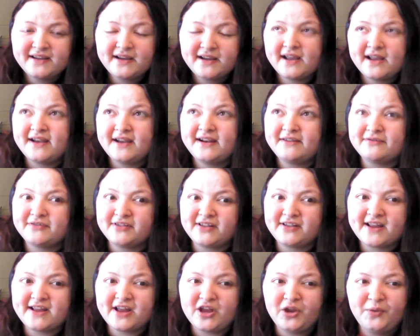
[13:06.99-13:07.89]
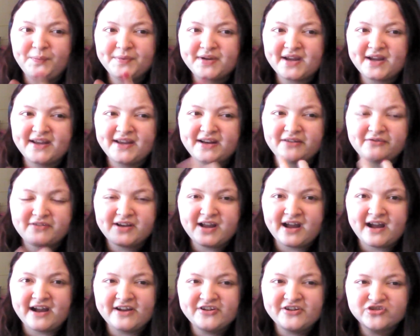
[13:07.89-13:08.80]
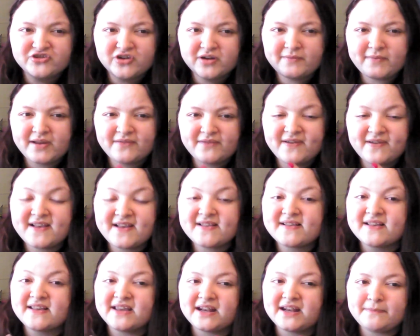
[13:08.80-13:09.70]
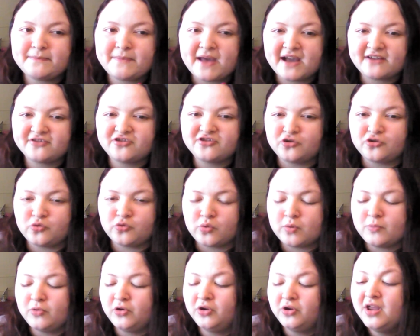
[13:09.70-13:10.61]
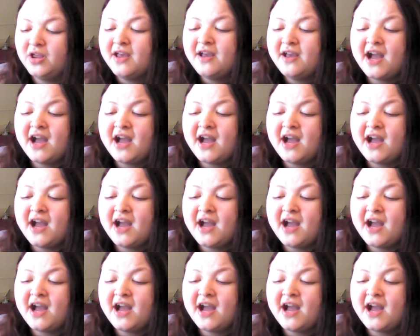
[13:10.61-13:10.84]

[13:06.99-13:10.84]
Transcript: and it really helped kind of rehydrate my face and get it back to normal.